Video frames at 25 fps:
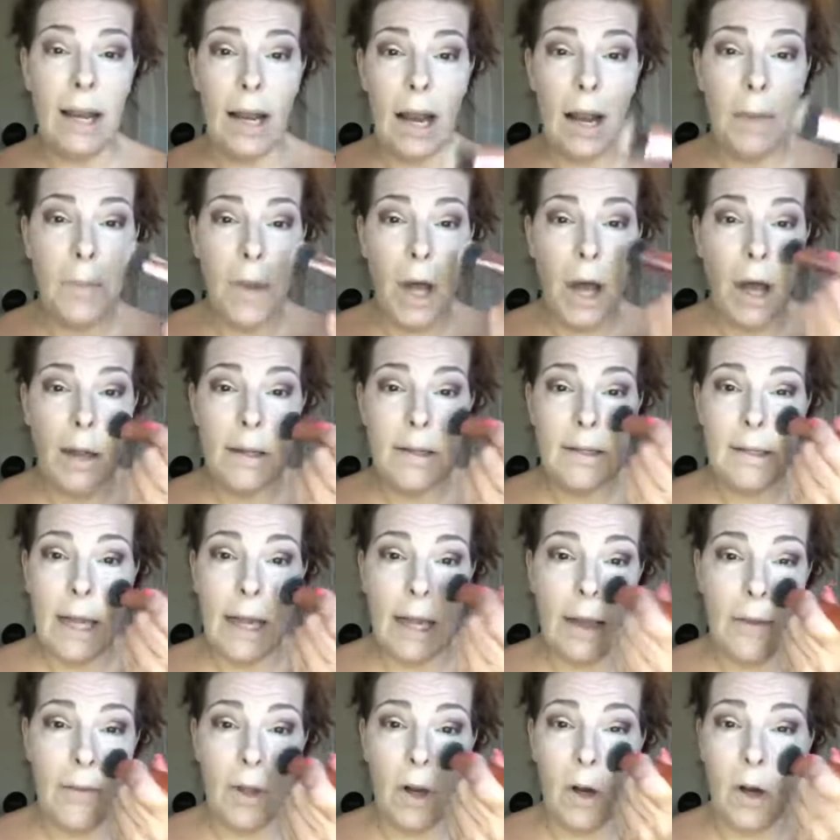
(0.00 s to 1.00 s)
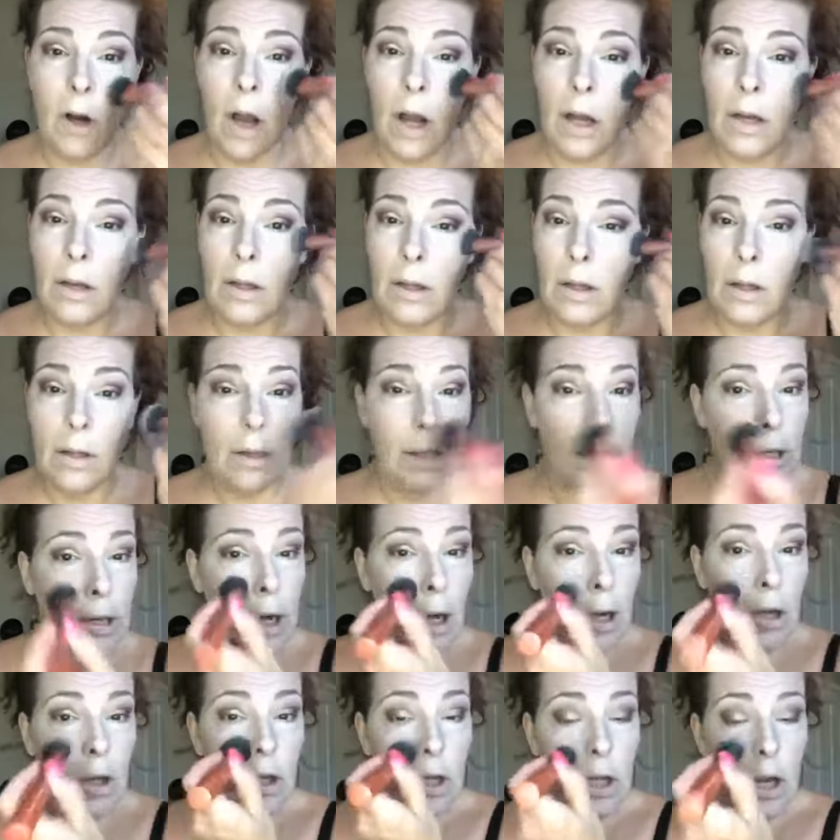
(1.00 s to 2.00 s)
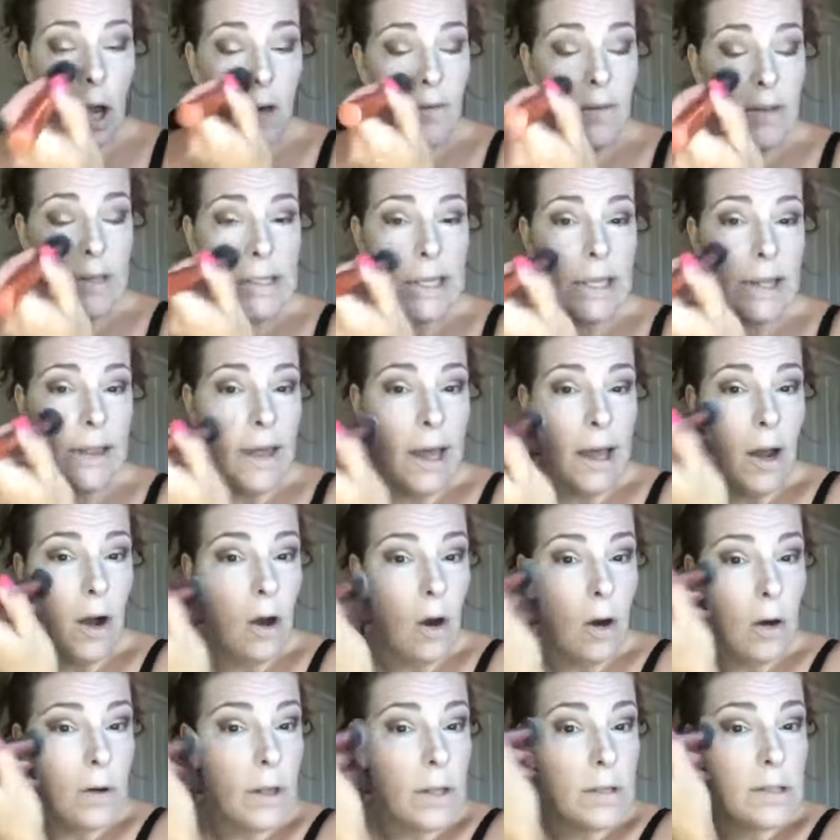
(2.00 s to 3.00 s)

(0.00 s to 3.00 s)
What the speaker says: And I'm not saying they're not good. Obviously they are.